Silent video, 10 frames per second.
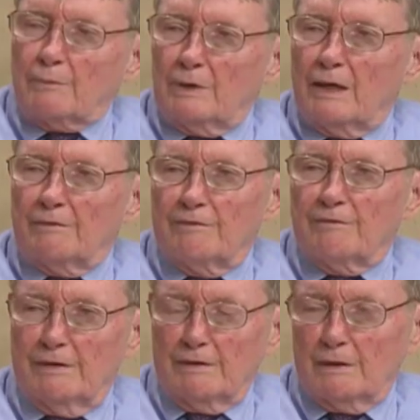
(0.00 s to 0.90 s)
we have a
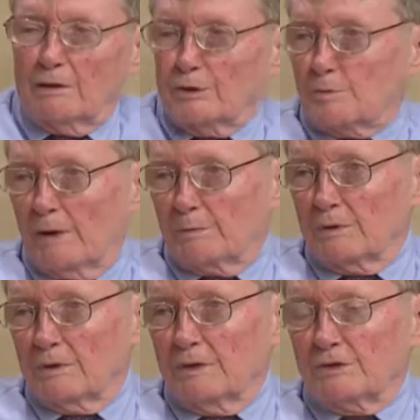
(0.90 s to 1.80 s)
very large
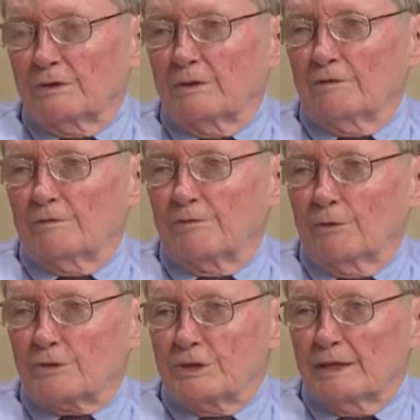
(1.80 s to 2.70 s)
population of
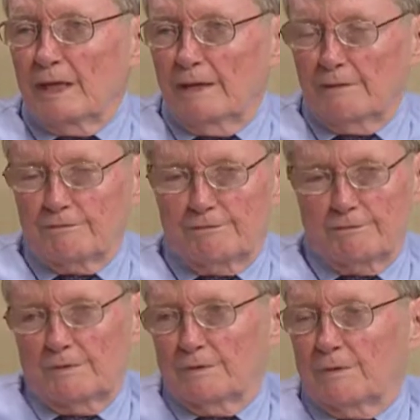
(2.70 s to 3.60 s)
folks that have
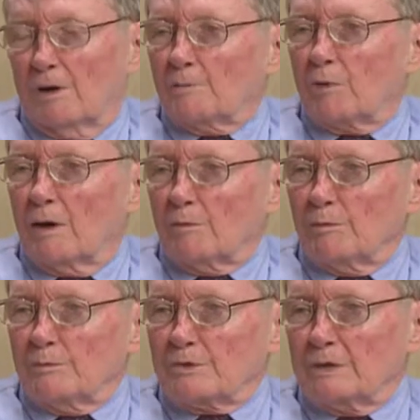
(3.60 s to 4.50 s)
uh, heart
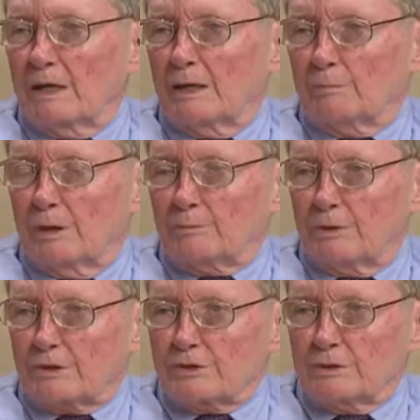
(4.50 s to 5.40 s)
problems, high blood
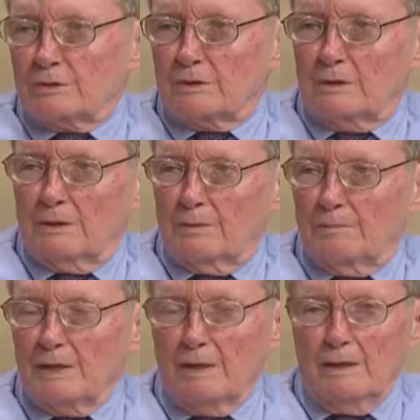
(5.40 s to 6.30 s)
pressure. Um,
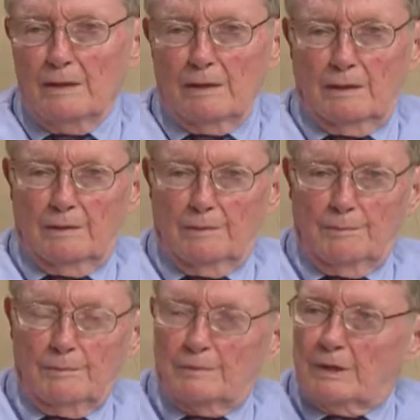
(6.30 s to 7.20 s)

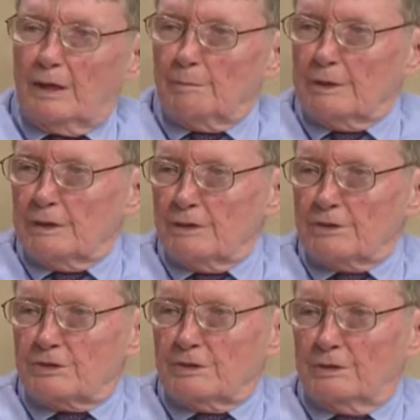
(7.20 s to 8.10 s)
um,
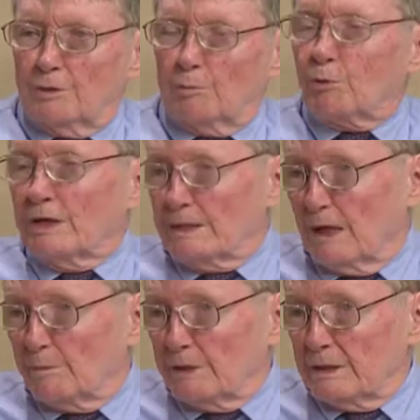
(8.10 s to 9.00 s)
diabetes or mm.
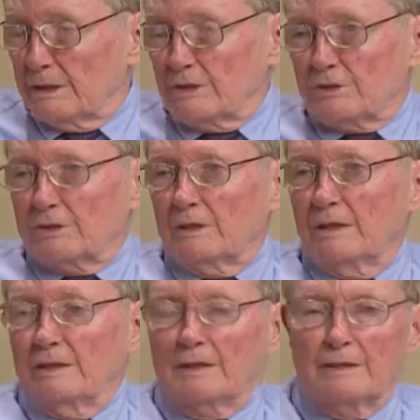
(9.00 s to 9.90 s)
pre-diabetes,
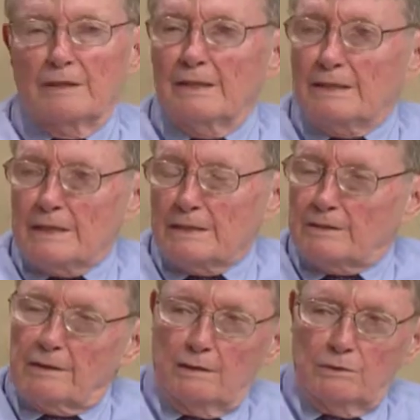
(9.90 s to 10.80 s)
right. and they need
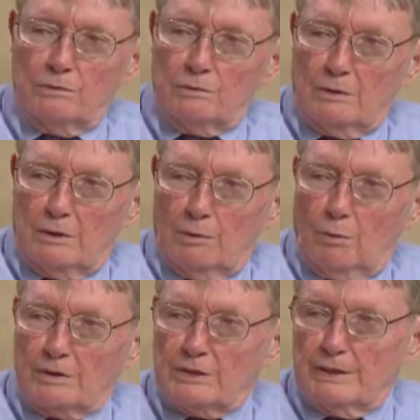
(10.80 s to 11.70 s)
to know uh,
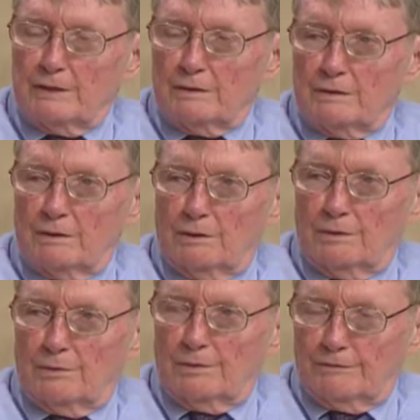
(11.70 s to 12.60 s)
what's in
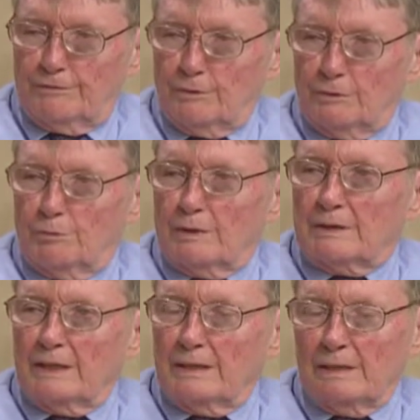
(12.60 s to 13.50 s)
uh, the food. What
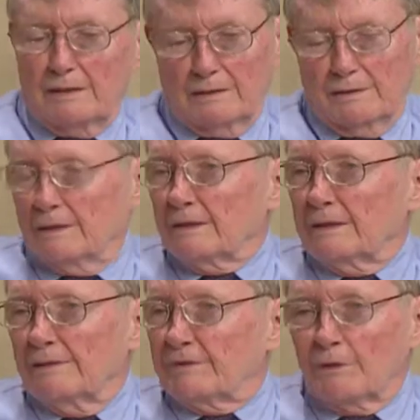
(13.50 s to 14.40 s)
they,
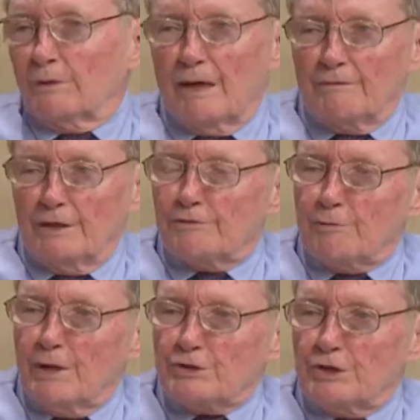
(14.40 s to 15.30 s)
uh, if they don't have the
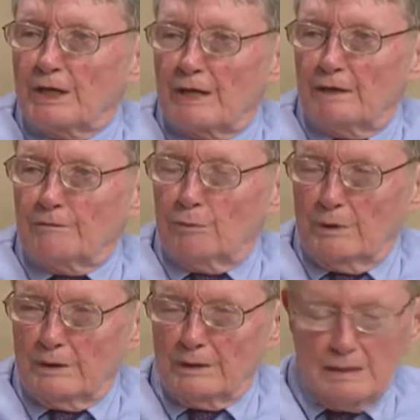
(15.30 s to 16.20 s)
information, they can't
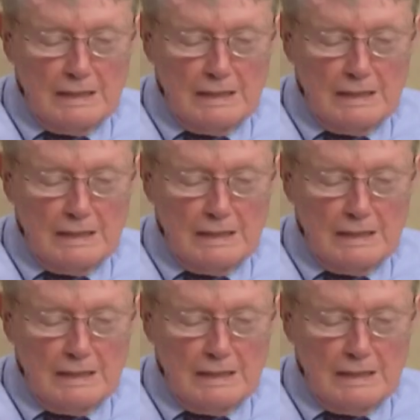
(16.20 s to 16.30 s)
avoid it. So